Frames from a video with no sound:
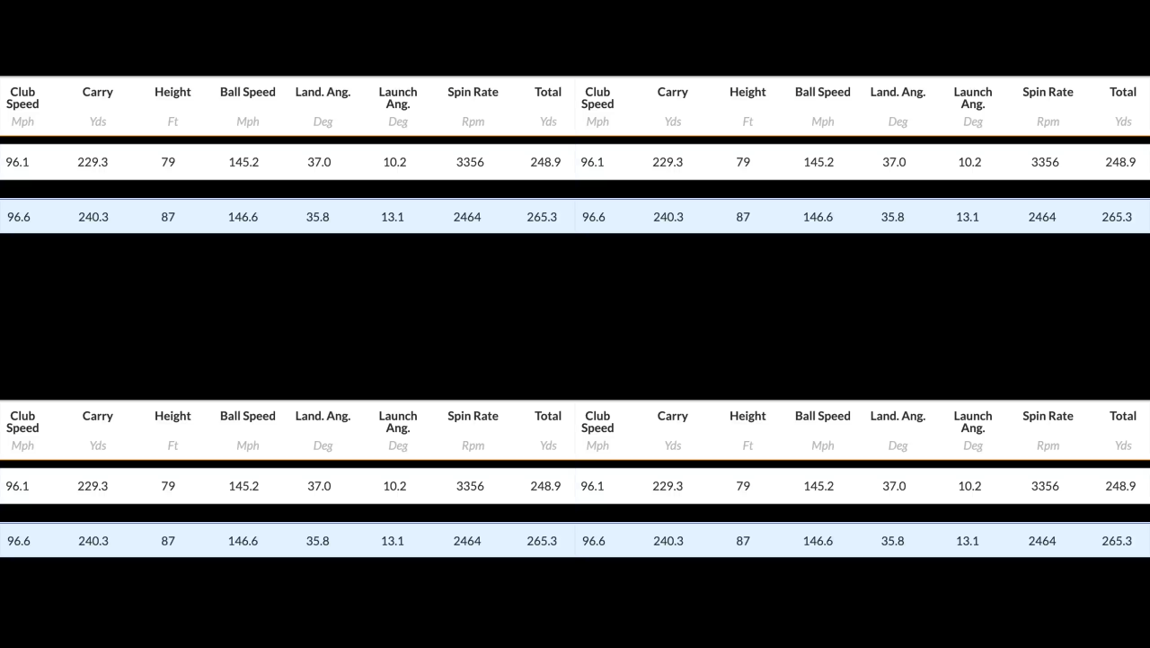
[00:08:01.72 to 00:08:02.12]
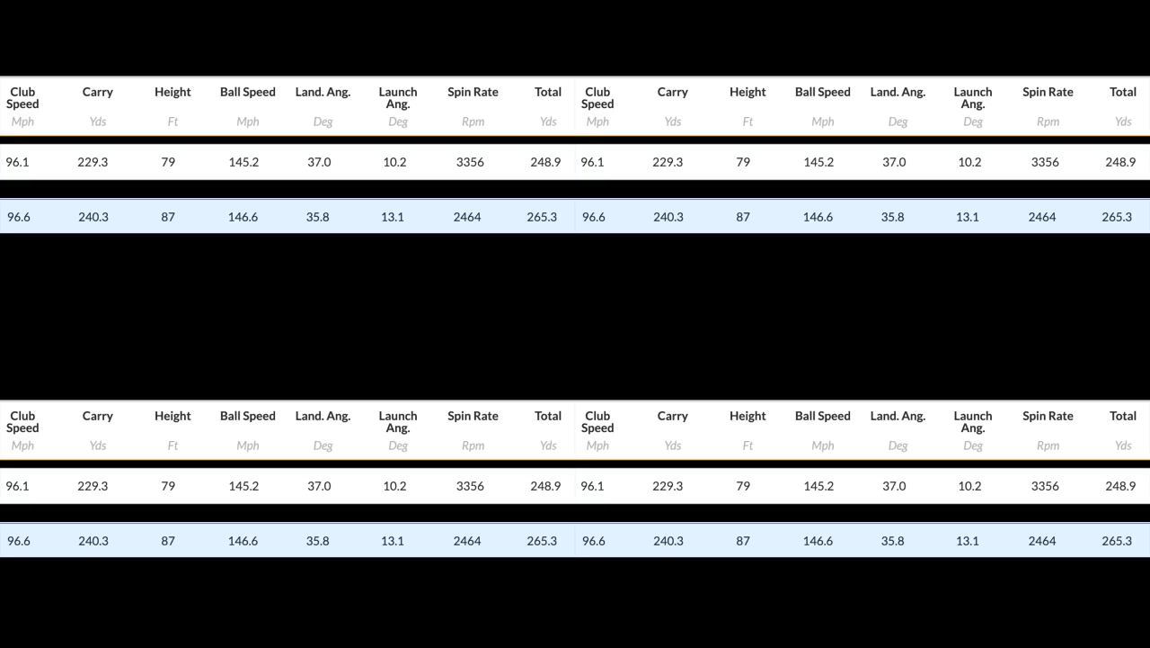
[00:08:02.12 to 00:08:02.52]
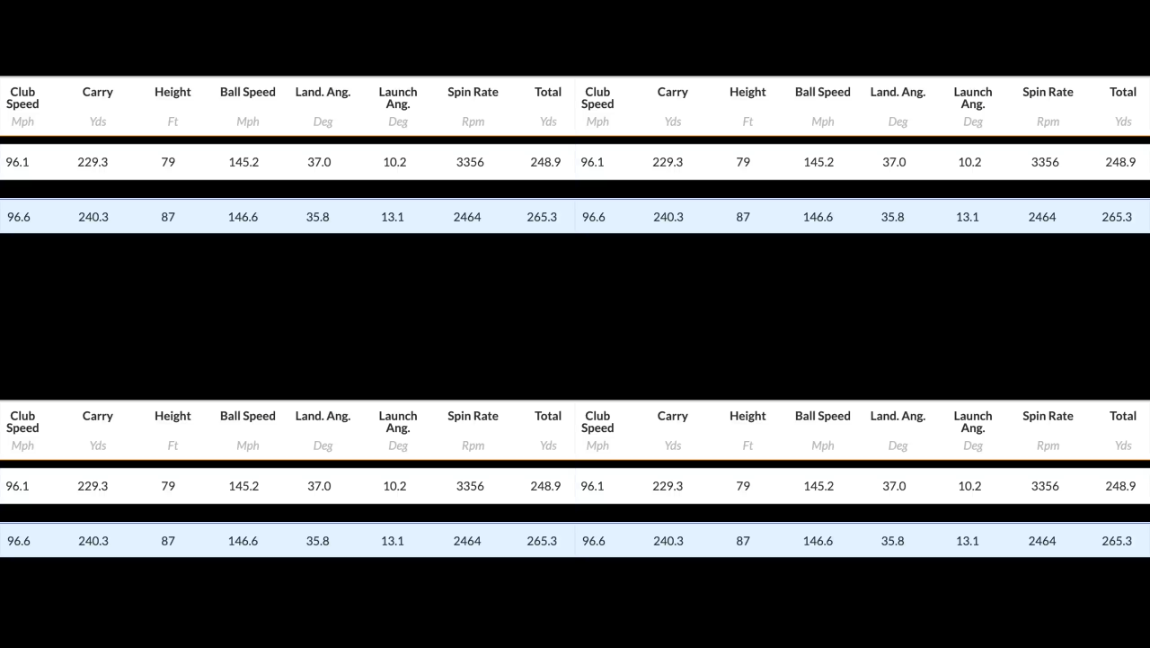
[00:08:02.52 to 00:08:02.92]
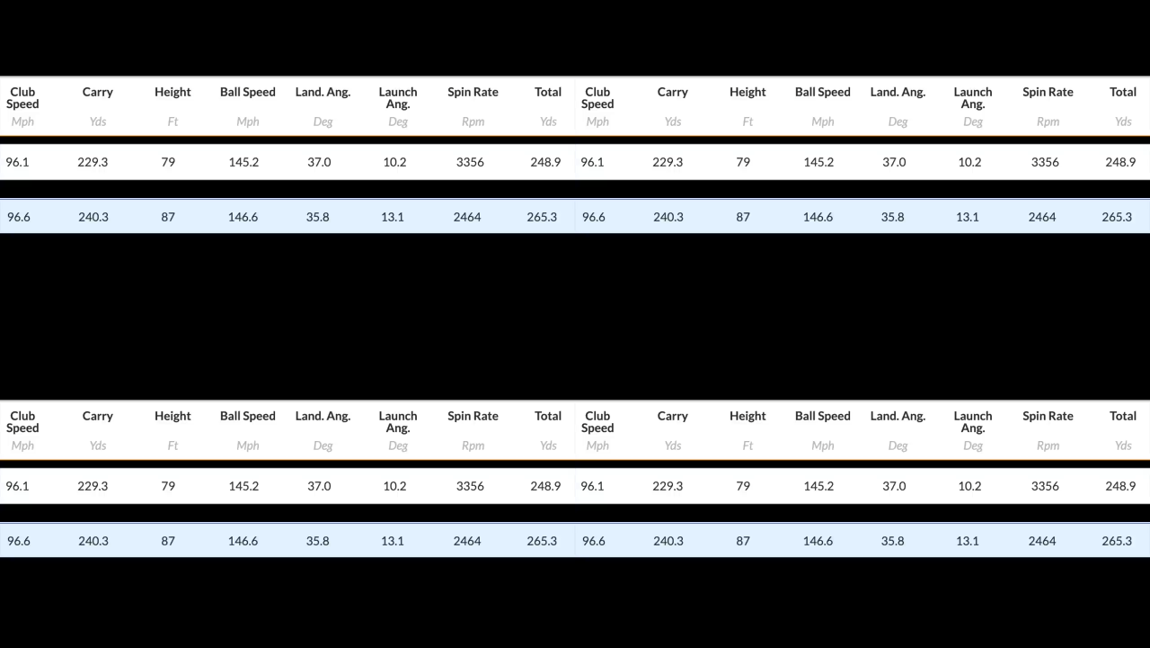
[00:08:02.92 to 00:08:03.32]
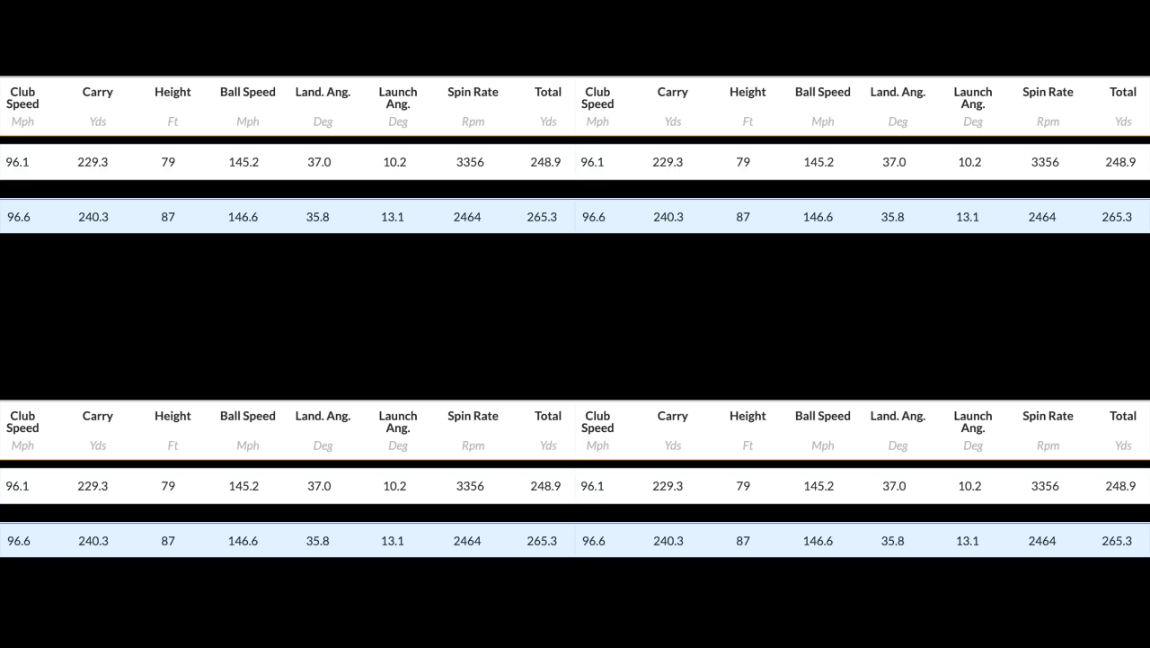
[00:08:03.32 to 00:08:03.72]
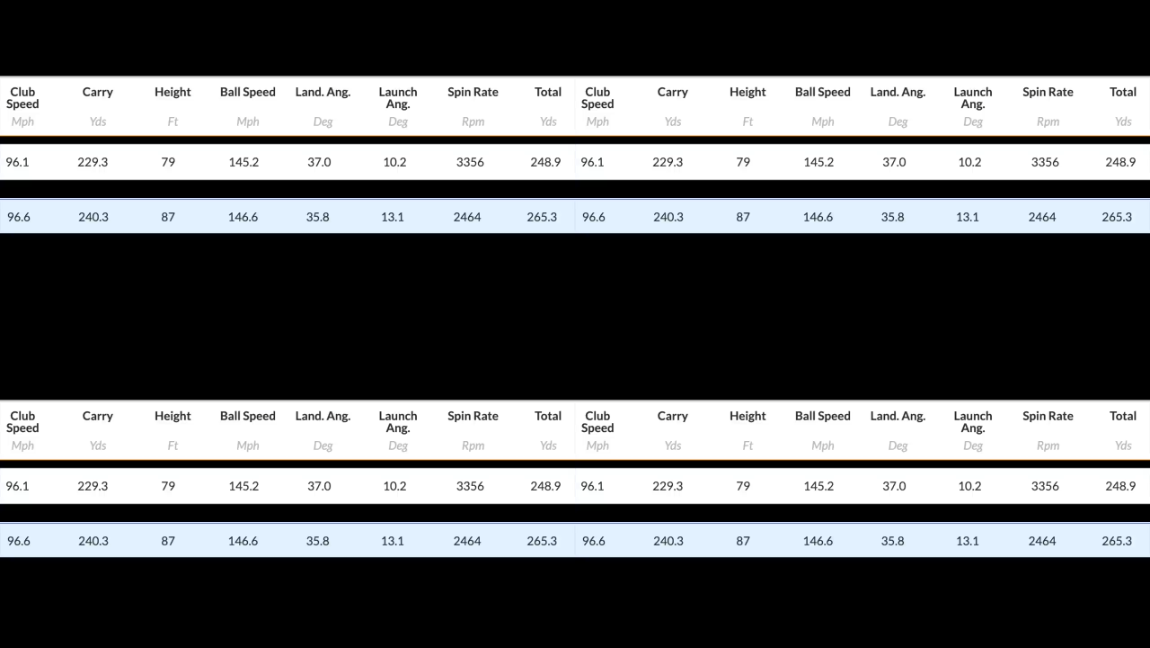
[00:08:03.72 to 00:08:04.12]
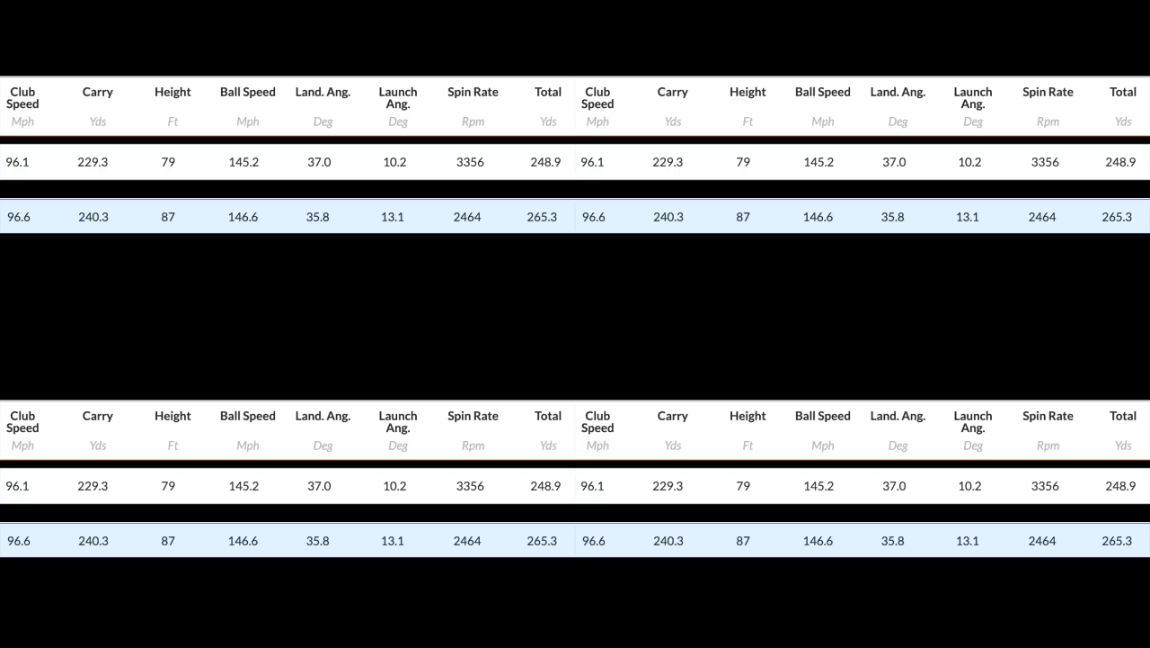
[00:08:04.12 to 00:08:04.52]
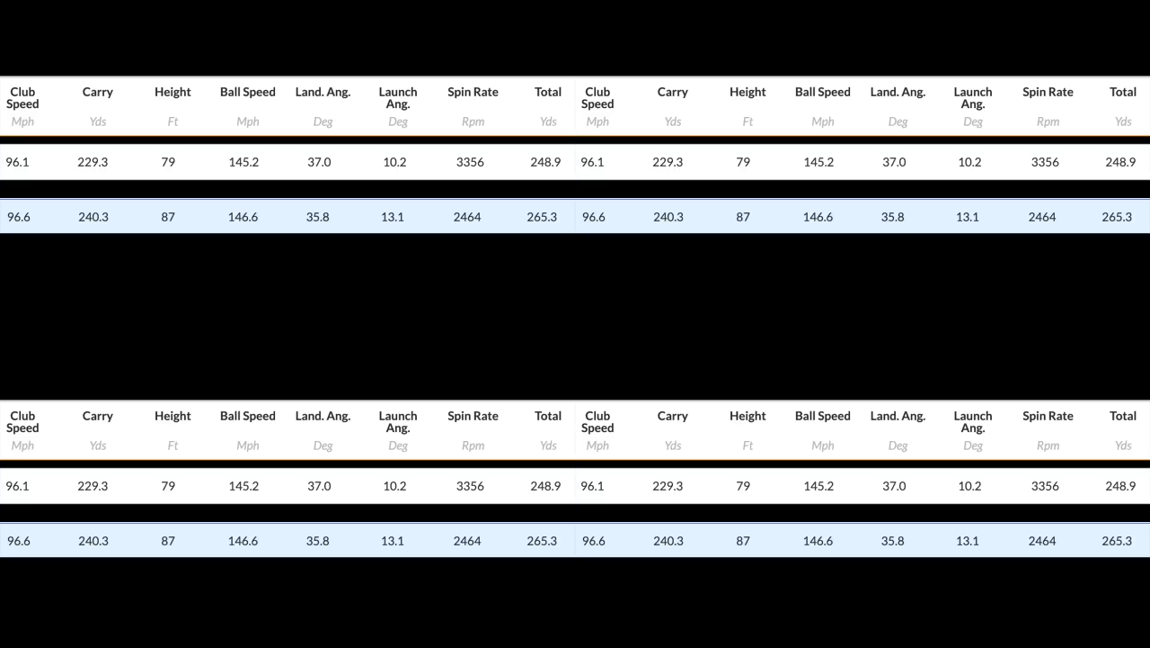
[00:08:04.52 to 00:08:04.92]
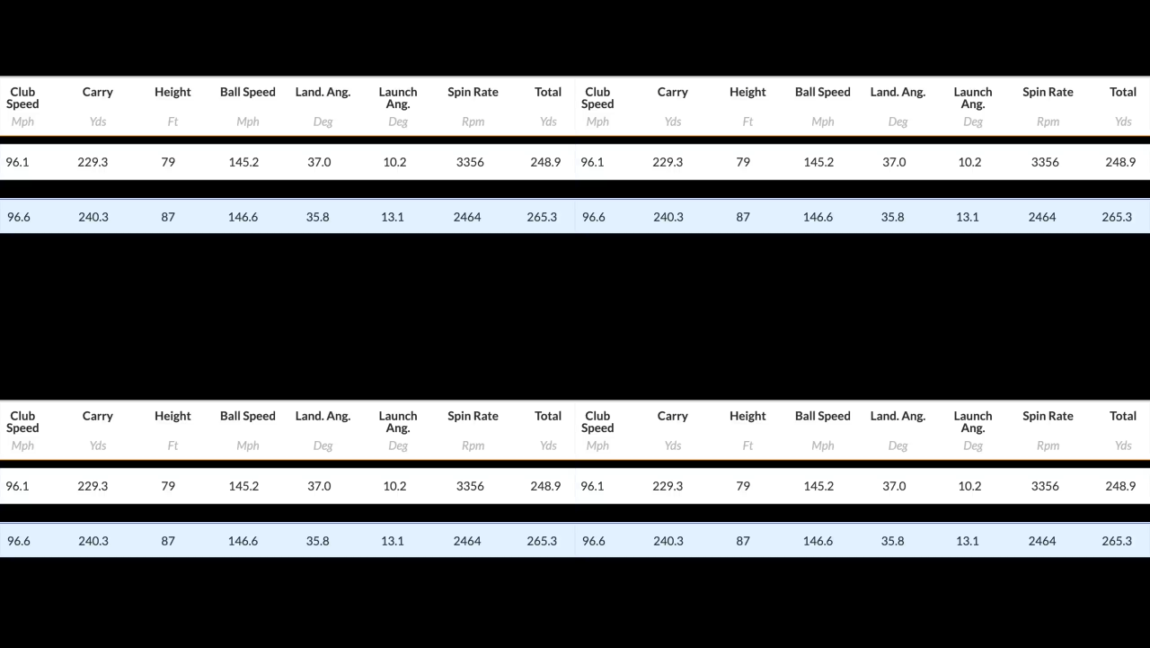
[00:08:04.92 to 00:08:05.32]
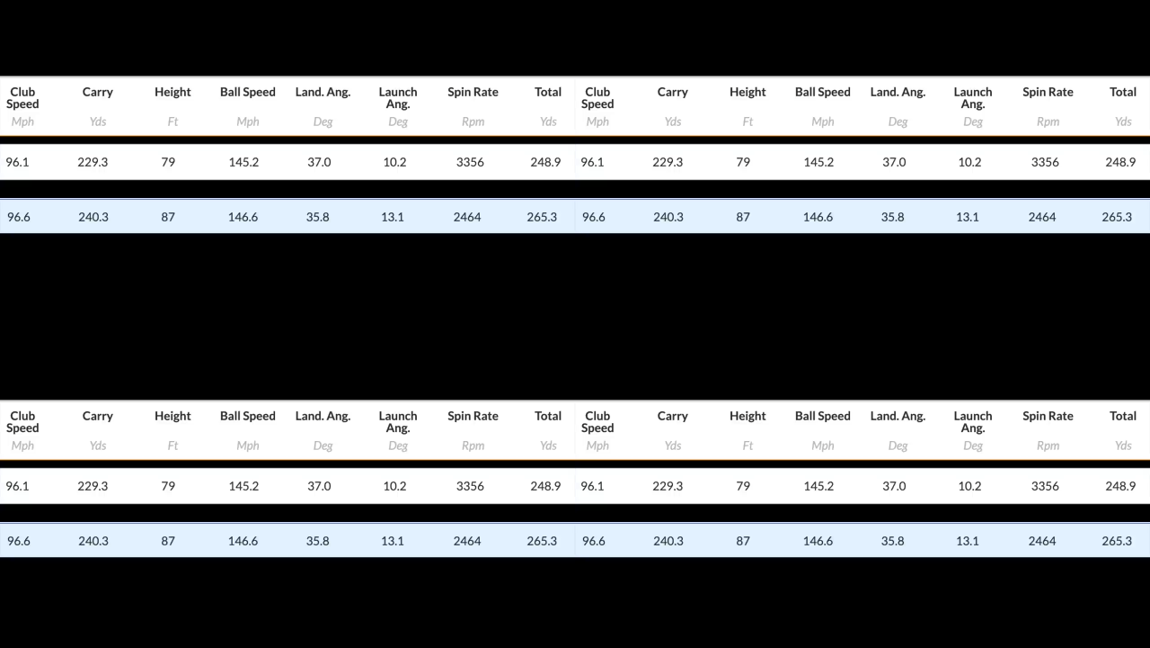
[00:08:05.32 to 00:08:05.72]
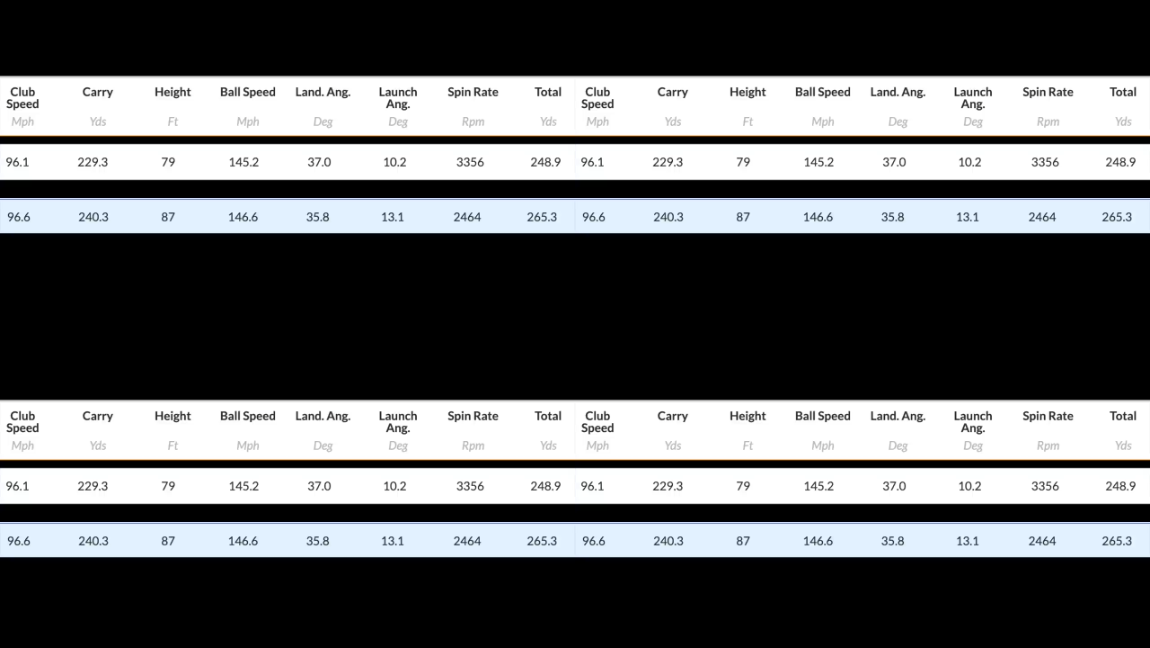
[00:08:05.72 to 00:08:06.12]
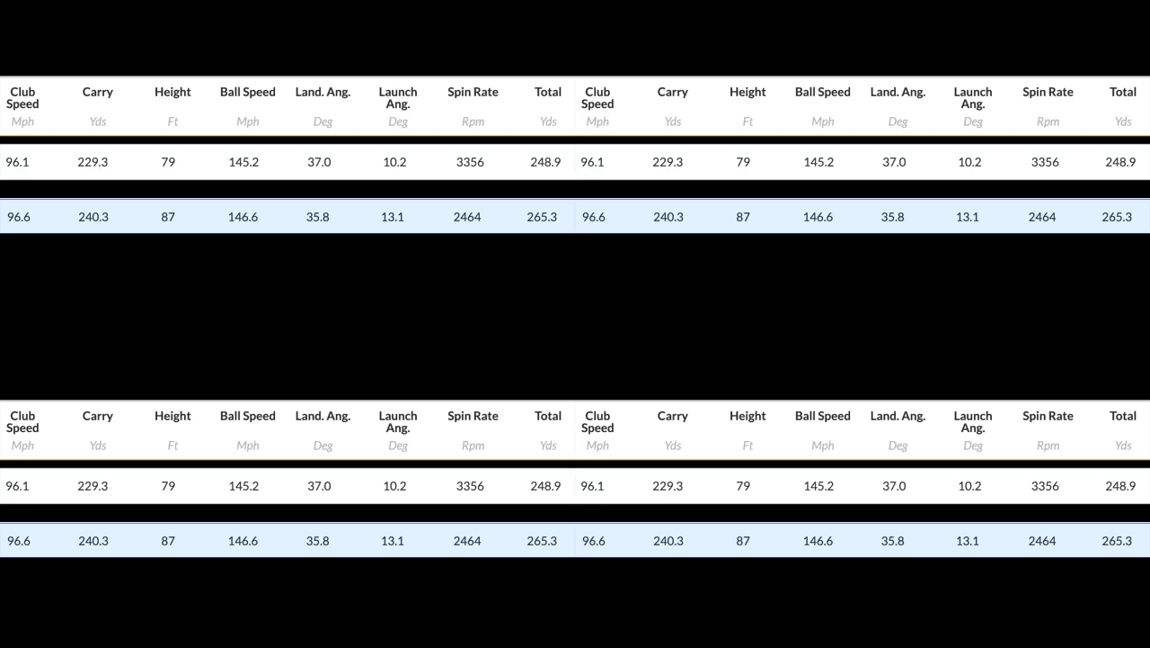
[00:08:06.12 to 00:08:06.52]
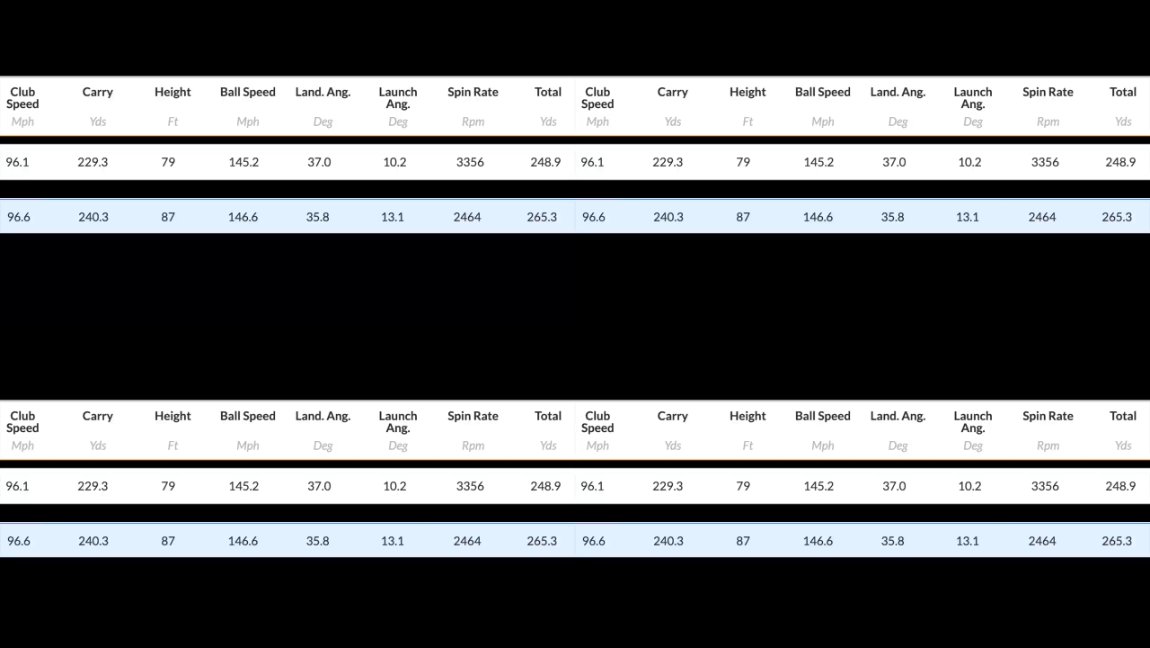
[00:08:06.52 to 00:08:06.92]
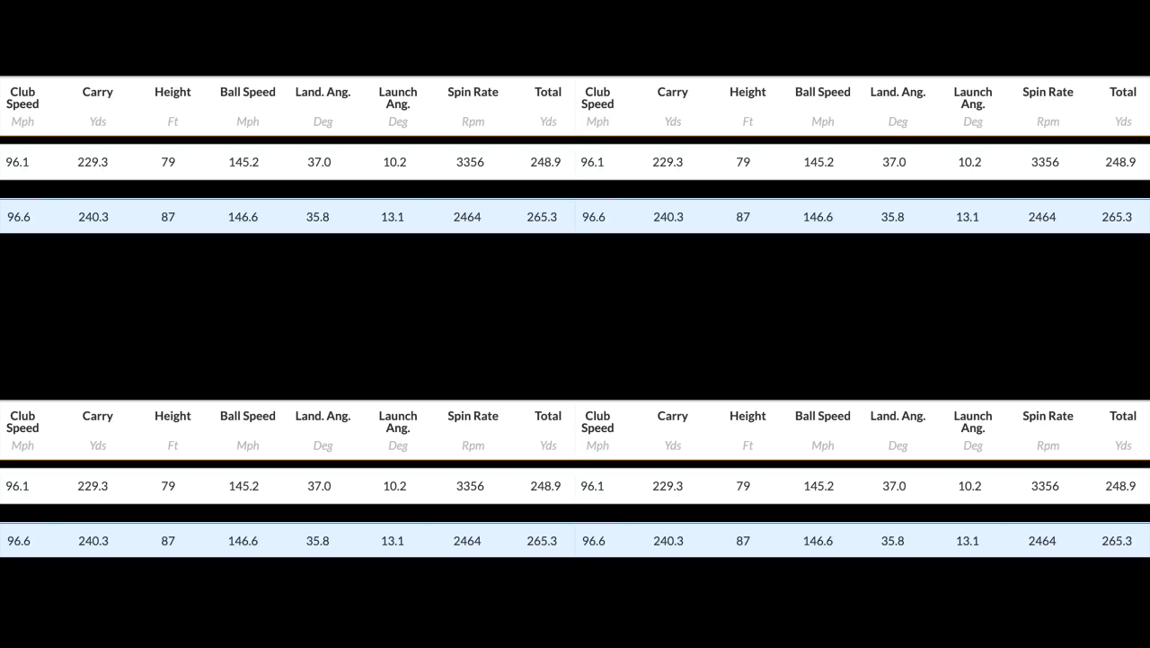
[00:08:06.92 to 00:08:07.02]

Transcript: No face is visible, so there are no lips to read.